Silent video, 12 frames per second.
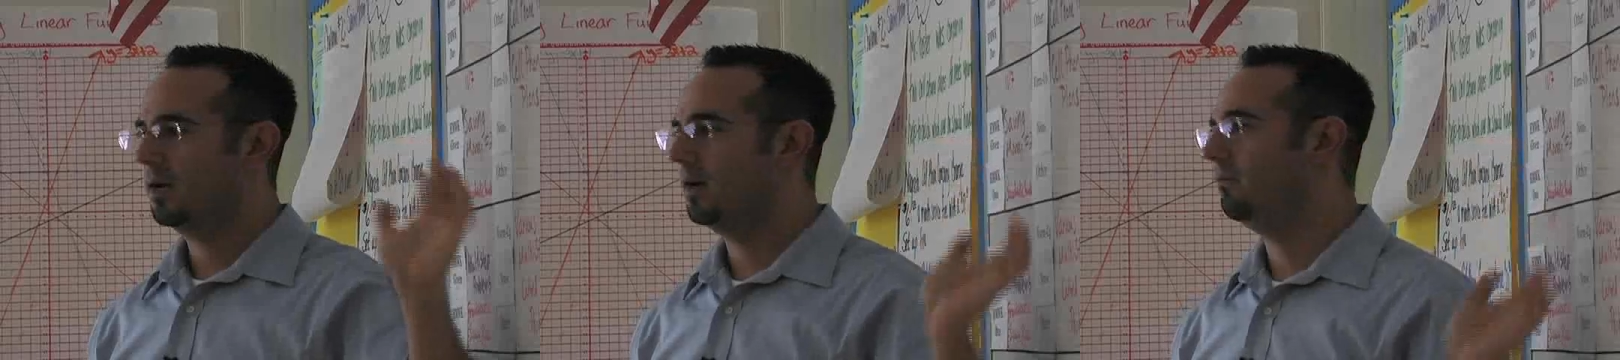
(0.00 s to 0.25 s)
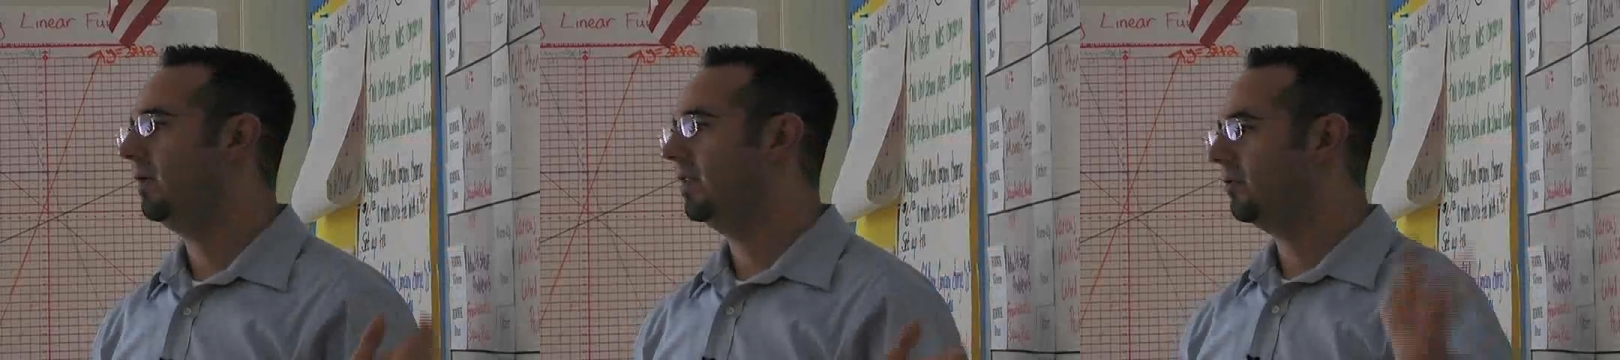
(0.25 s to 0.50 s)

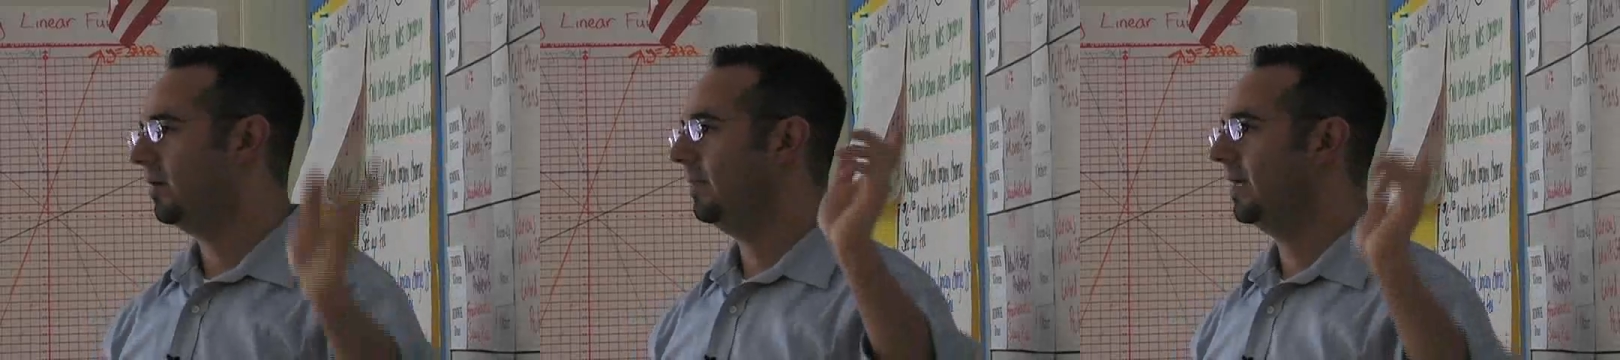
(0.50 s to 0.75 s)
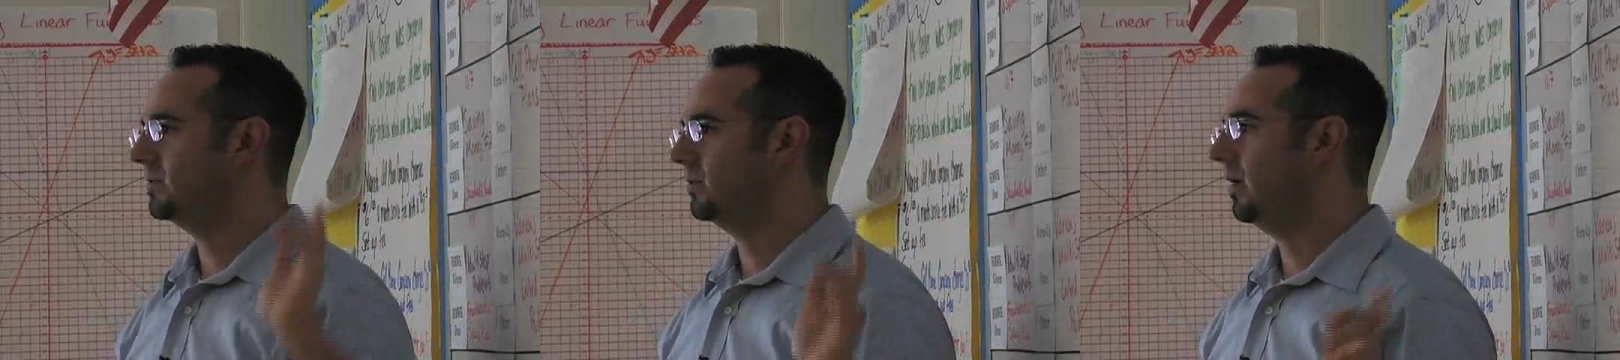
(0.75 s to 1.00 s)
when the three
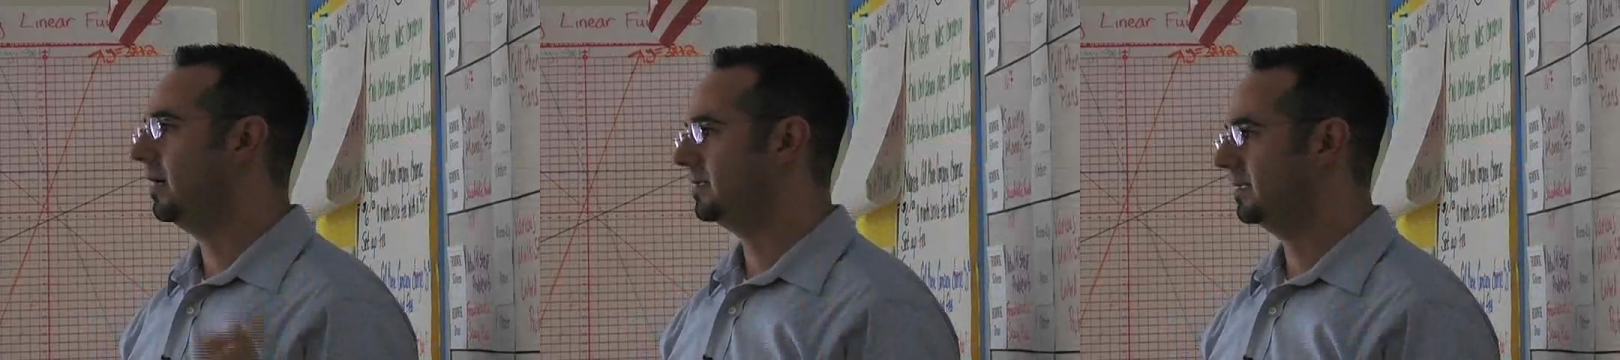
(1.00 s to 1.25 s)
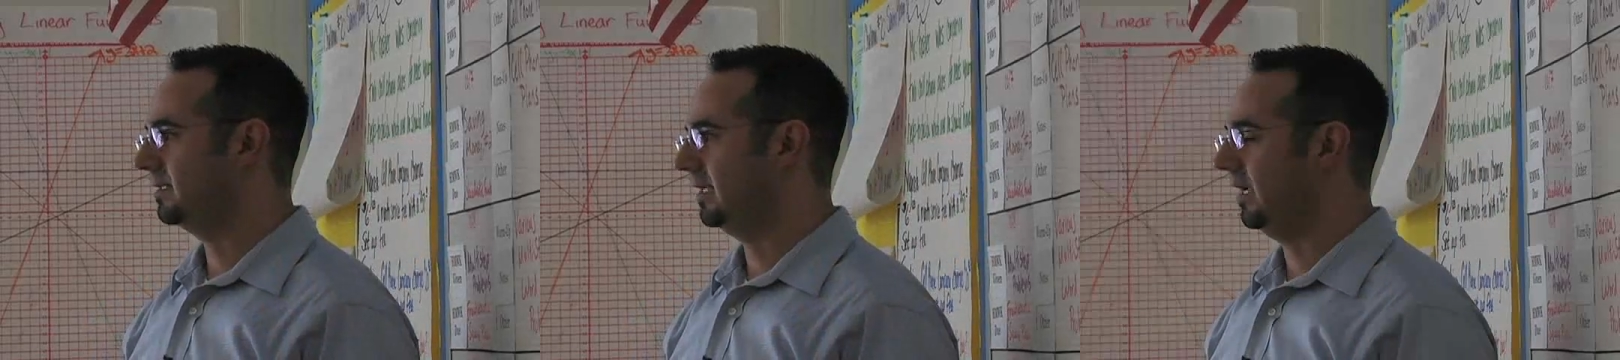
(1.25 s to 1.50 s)
plans will cost
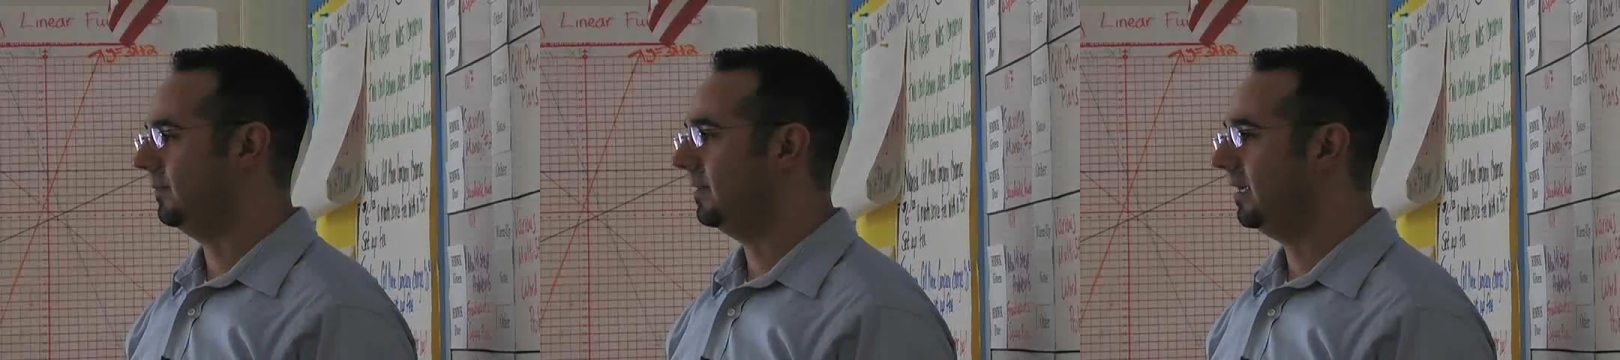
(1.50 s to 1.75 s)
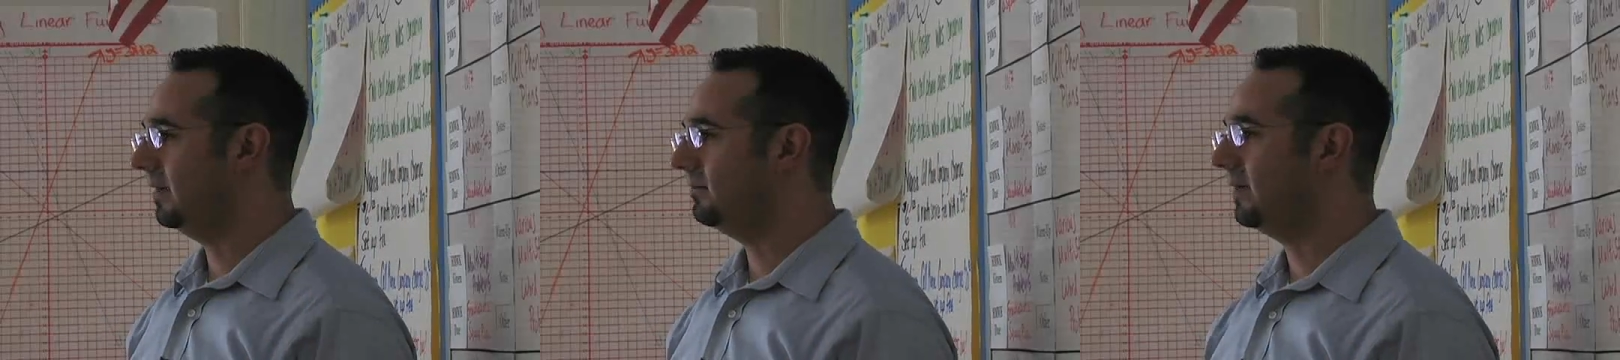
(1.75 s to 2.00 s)
the same?
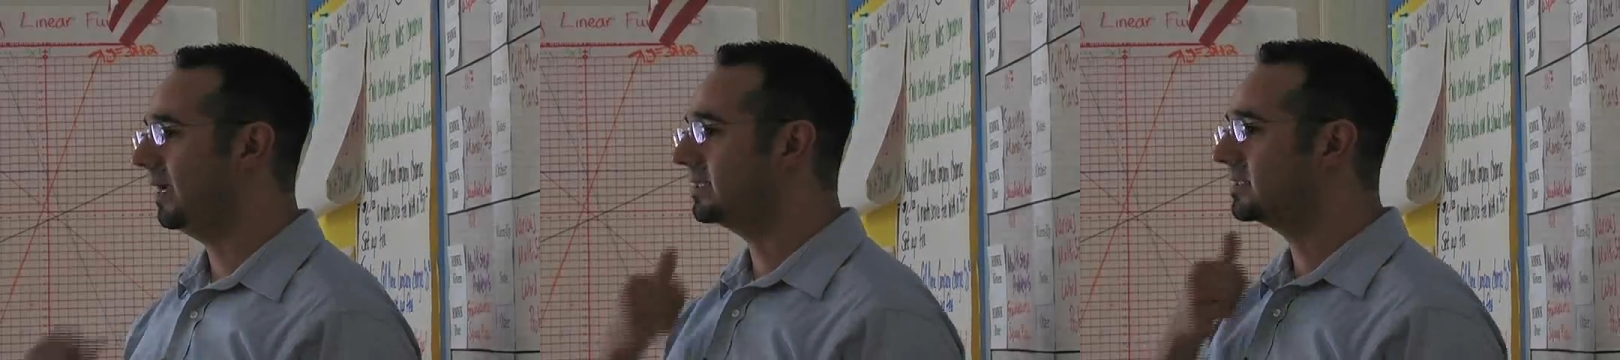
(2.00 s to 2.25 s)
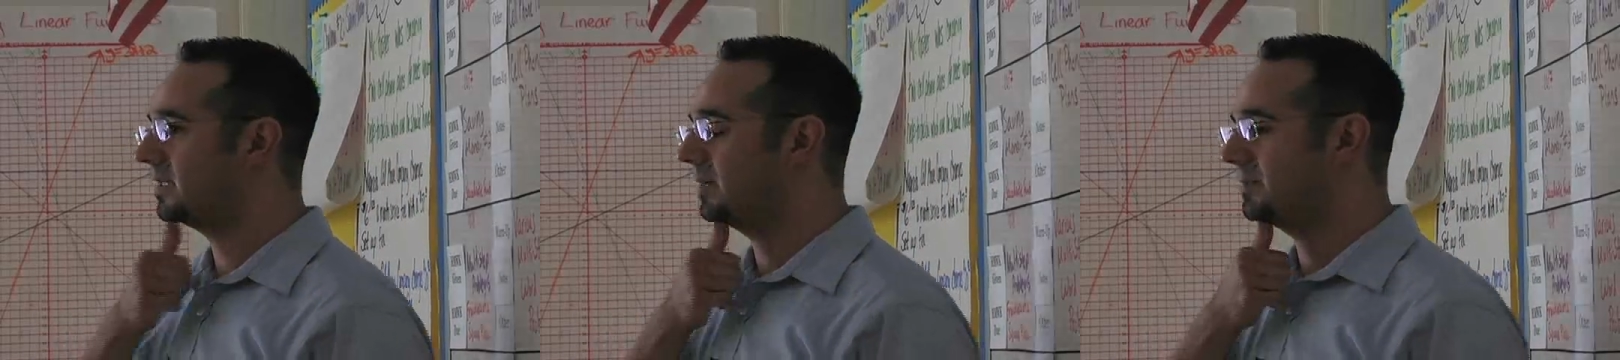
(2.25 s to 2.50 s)
If yes,
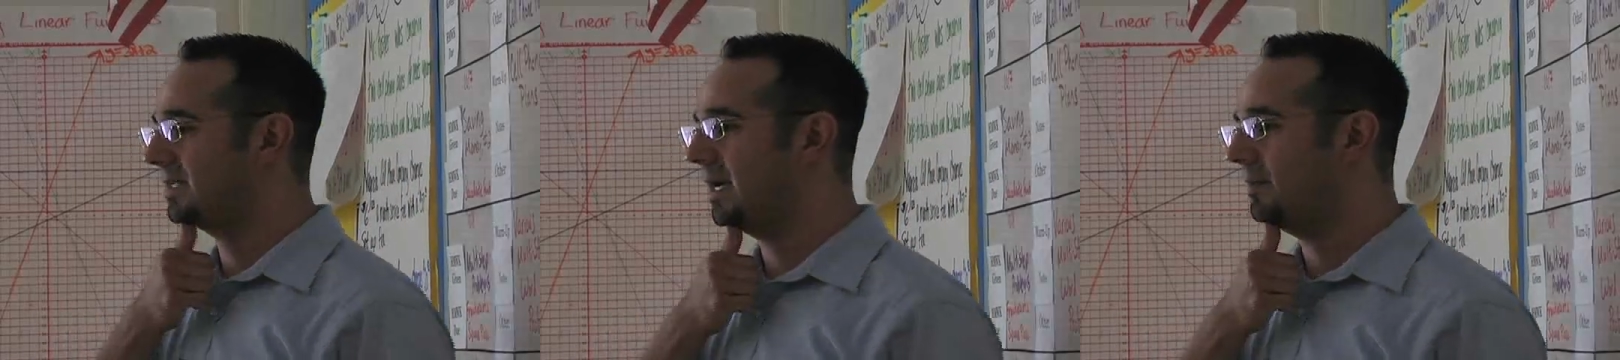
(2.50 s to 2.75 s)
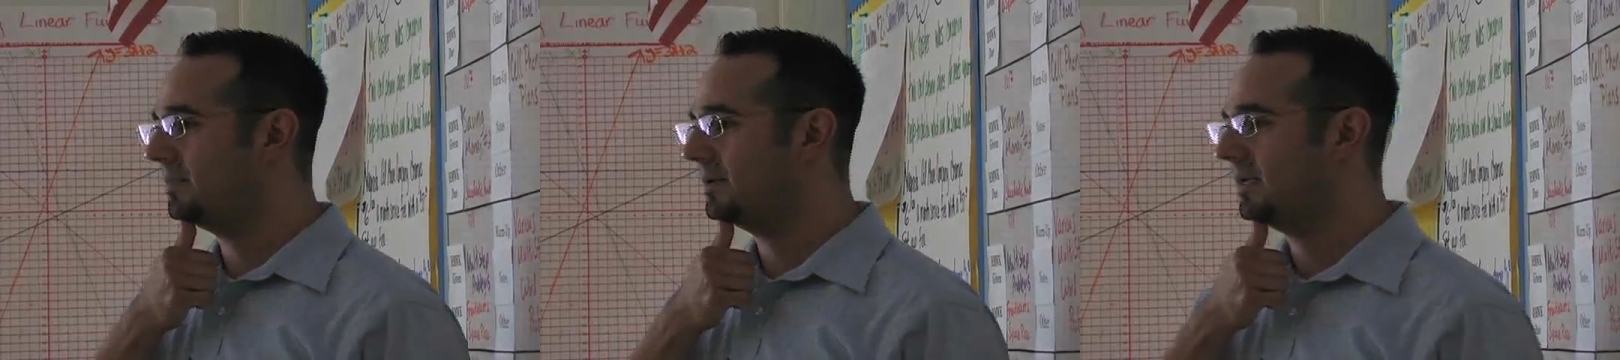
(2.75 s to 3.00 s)
thumbs up.